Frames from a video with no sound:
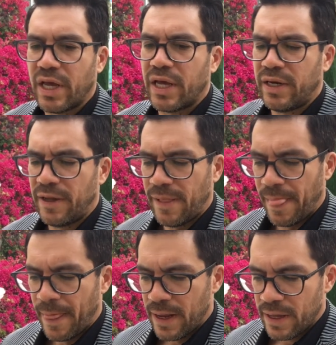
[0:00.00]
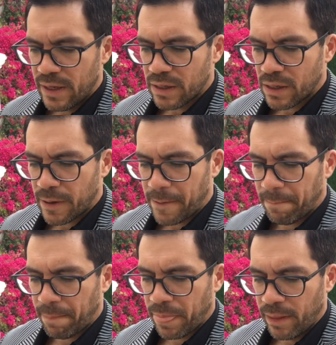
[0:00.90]
And
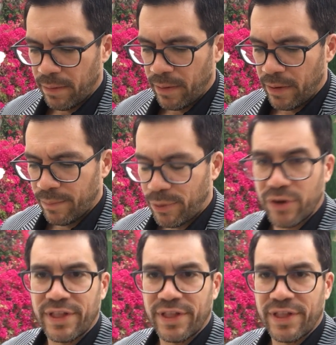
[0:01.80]
um, part